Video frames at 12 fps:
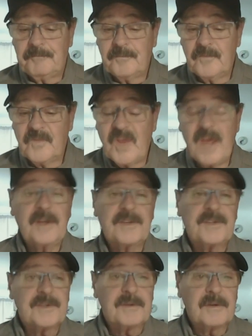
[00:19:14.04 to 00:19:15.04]
then
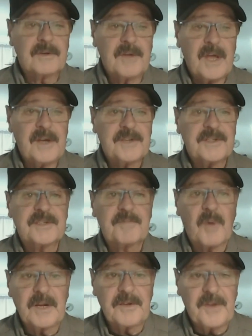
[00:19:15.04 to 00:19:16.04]
it's a
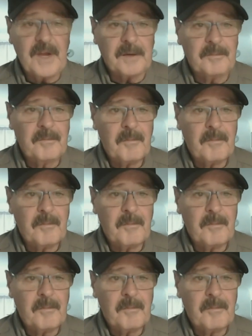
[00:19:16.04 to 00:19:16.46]
spring thing.